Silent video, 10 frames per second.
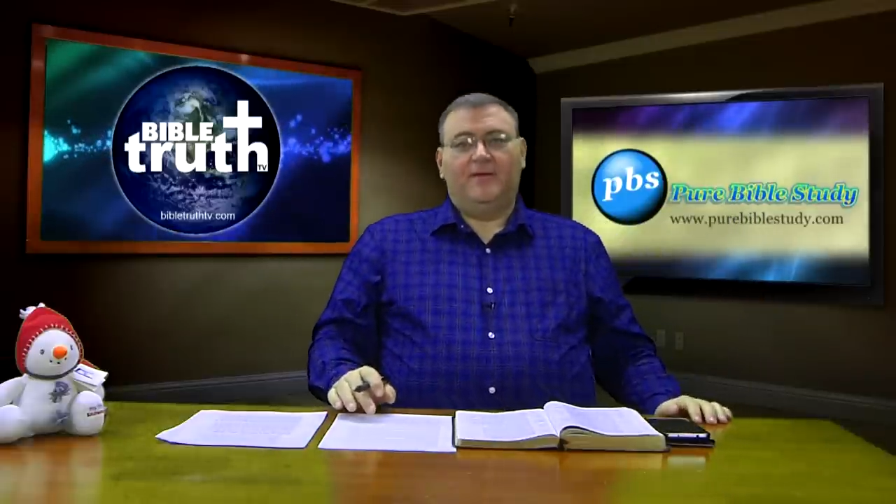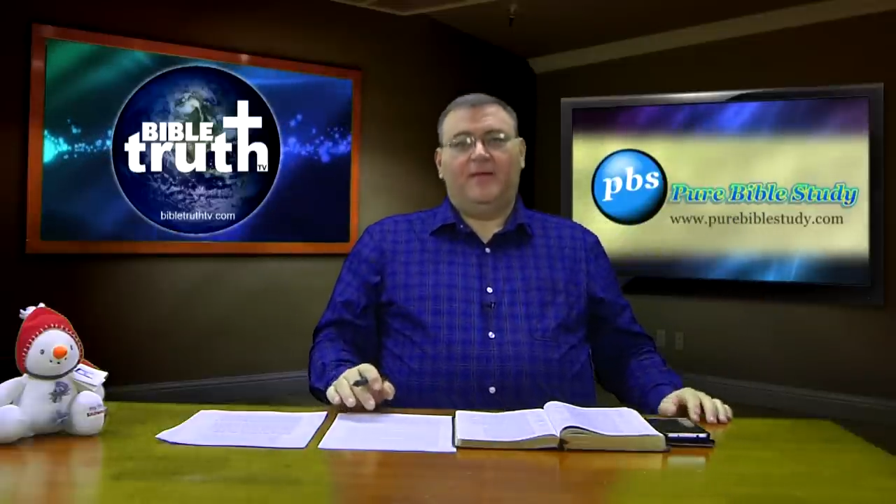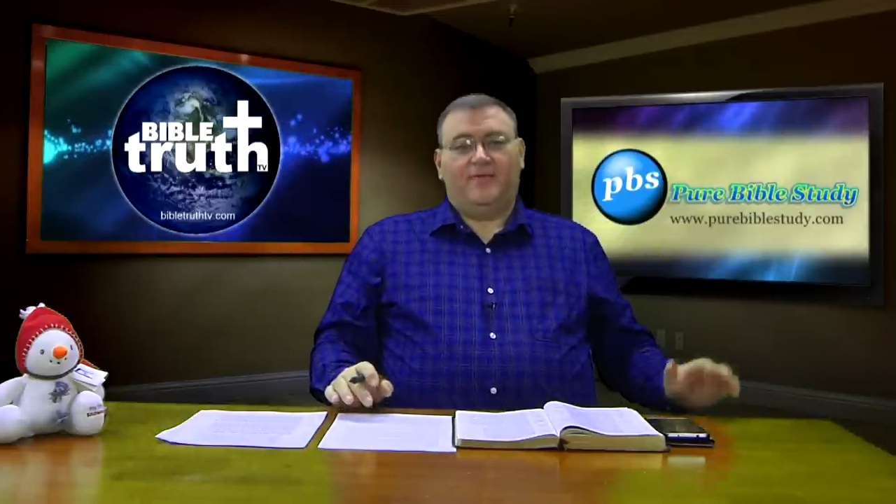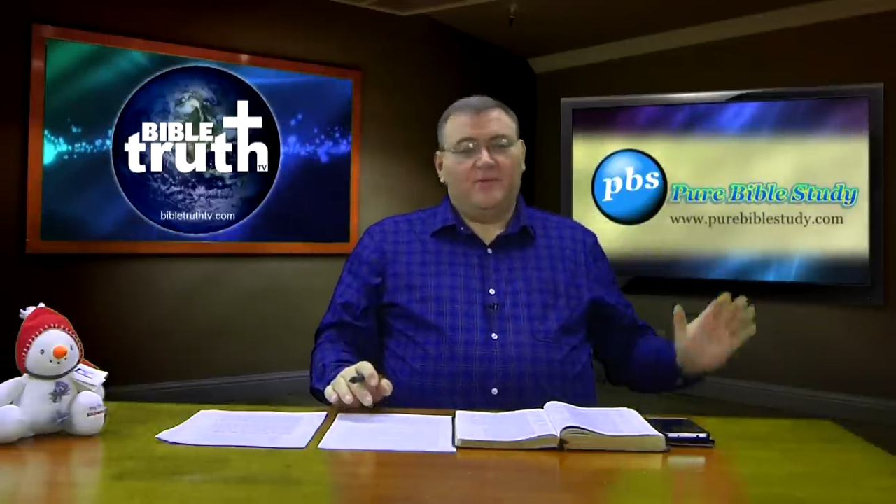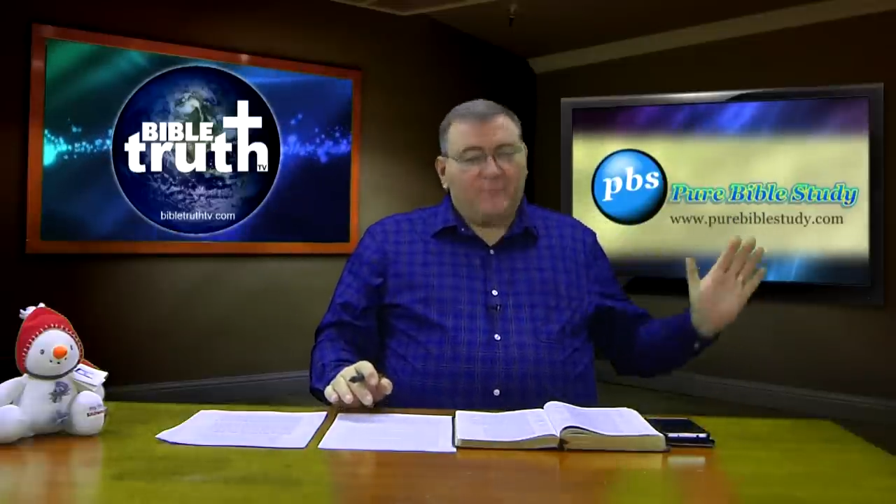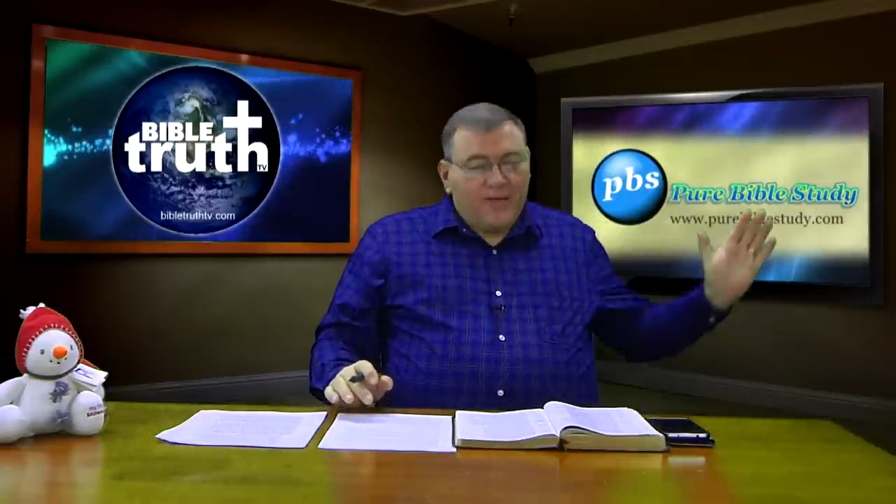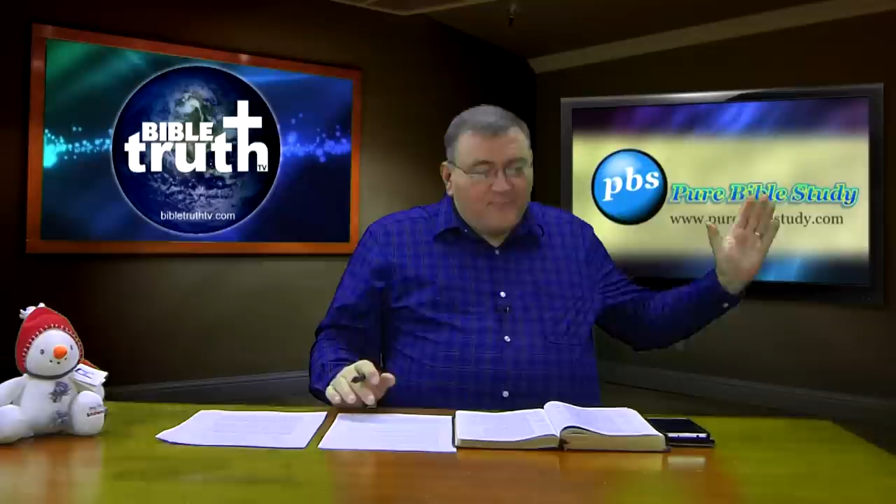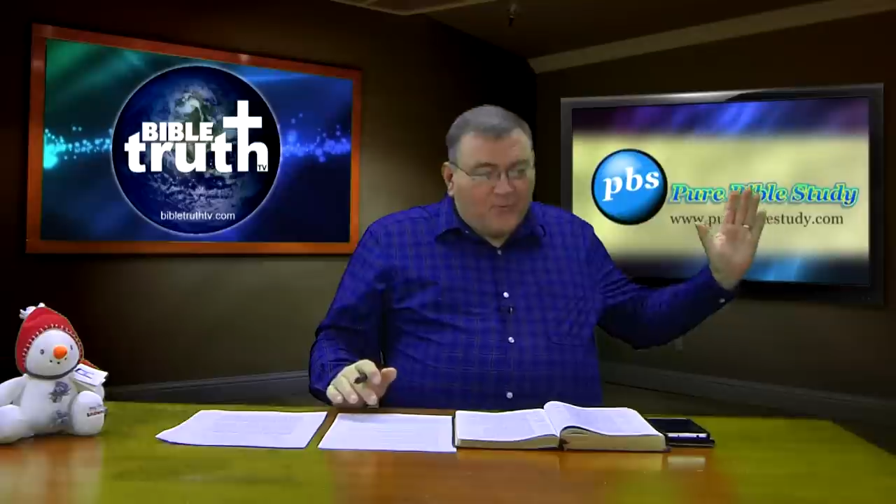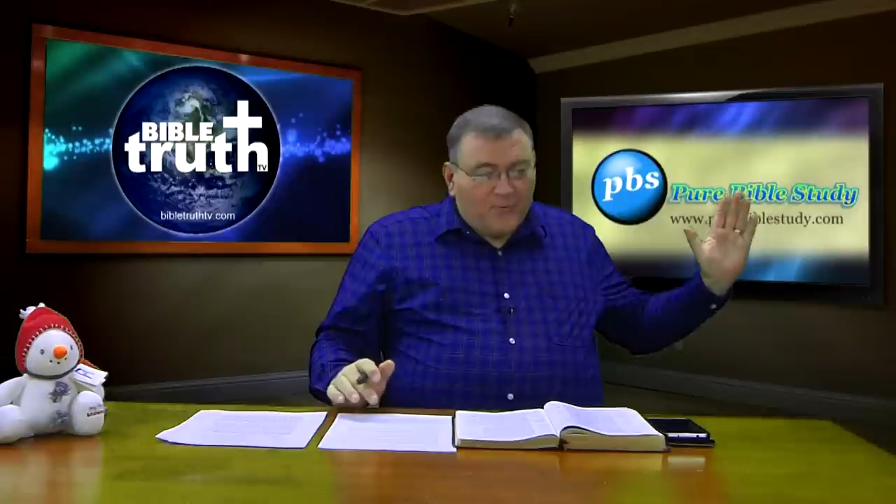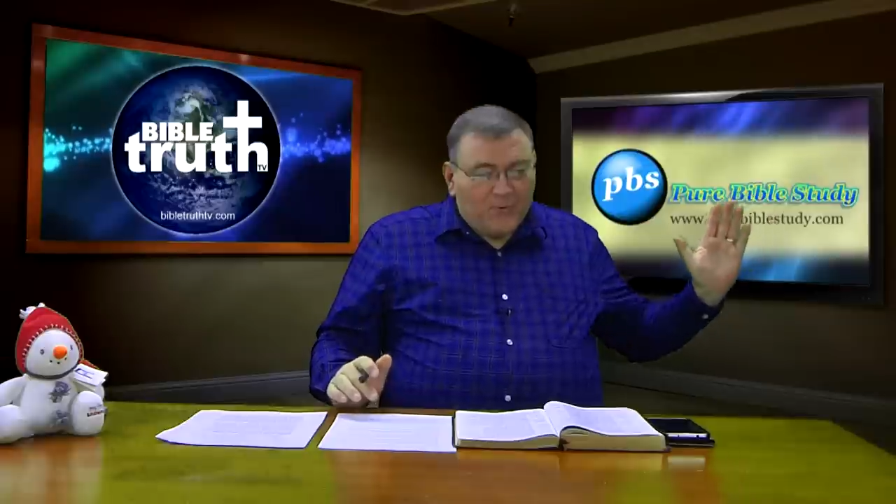And the
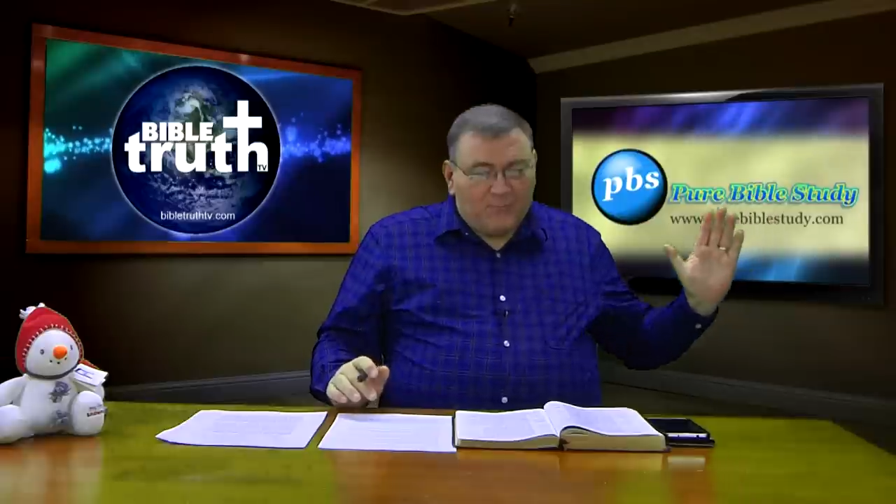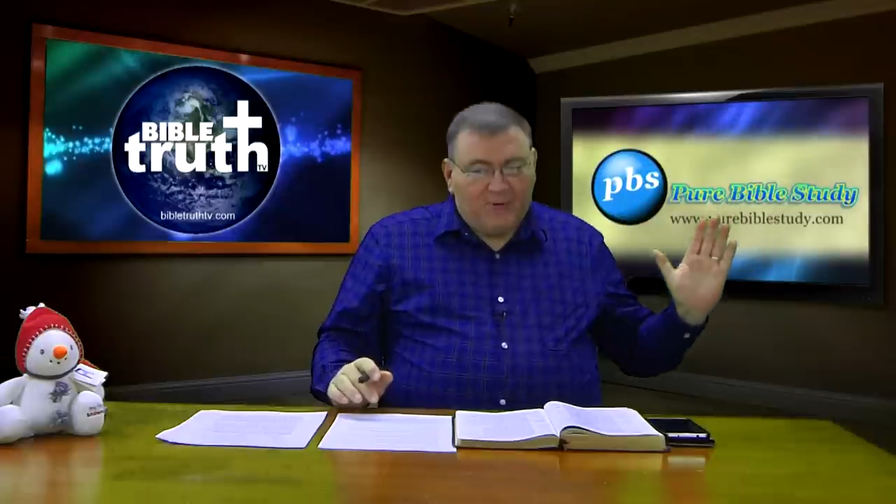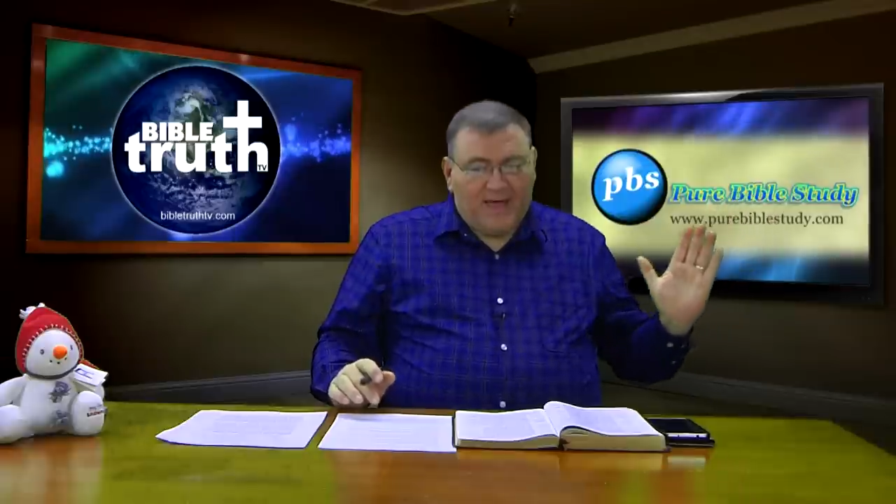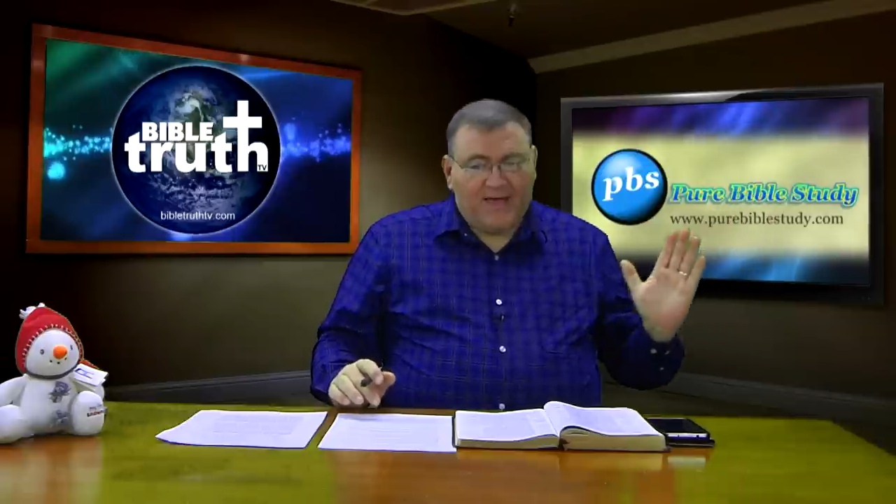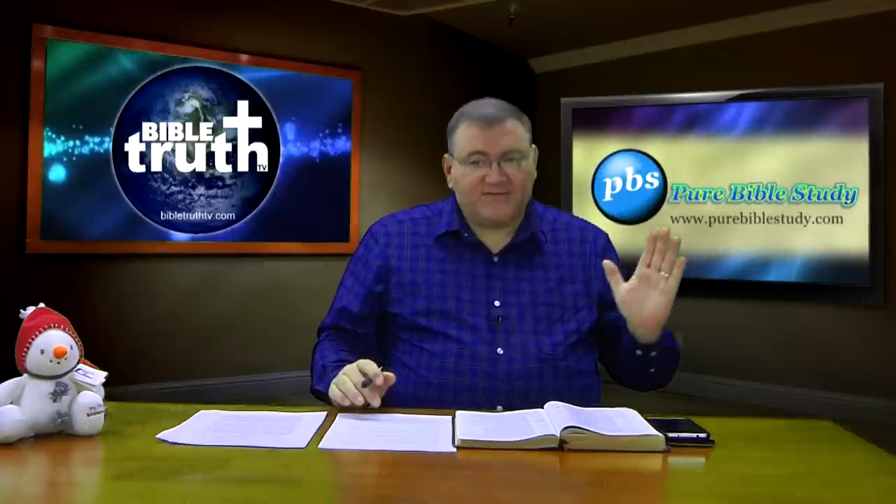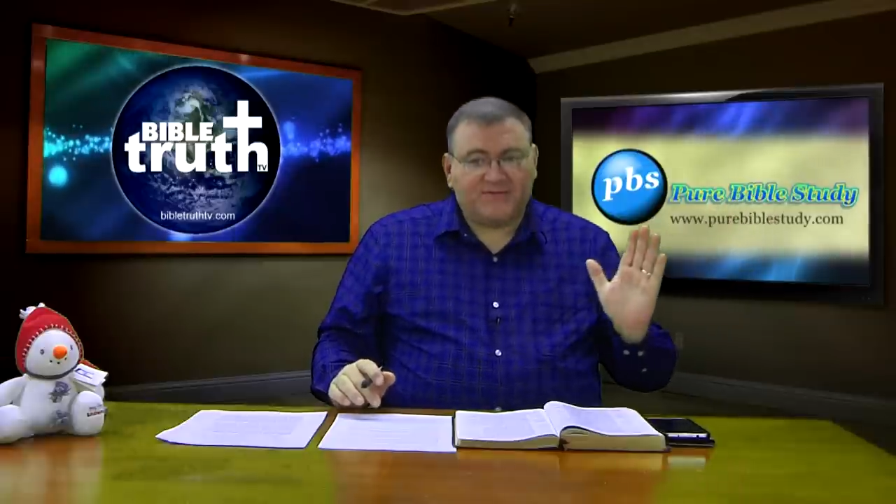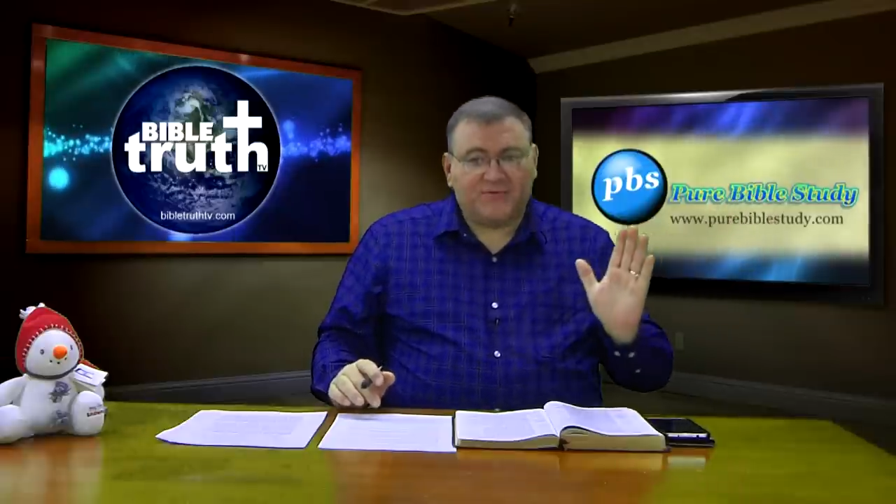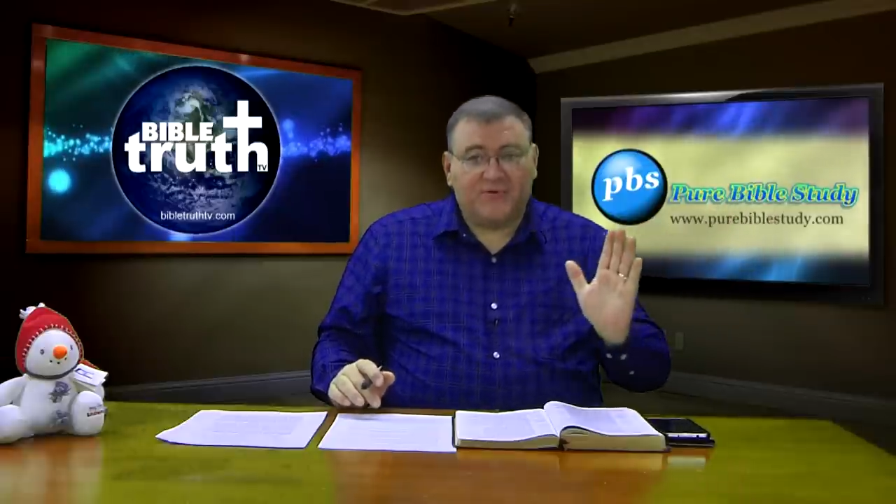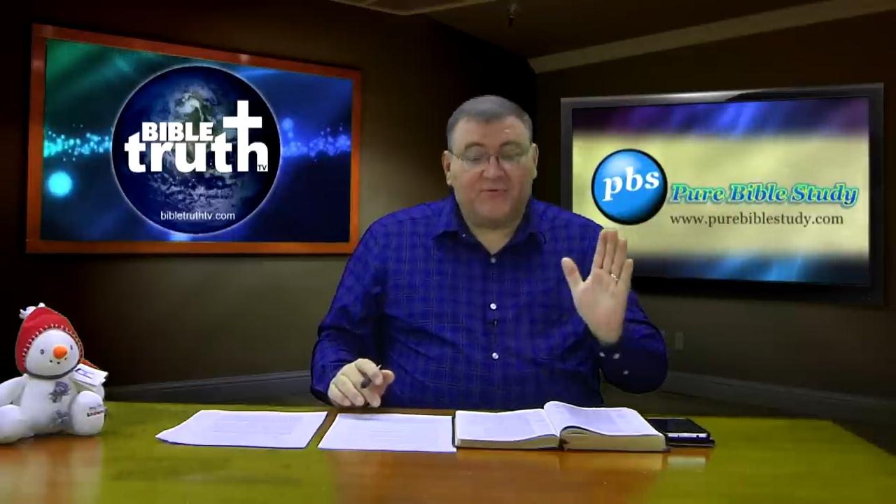people will pass through.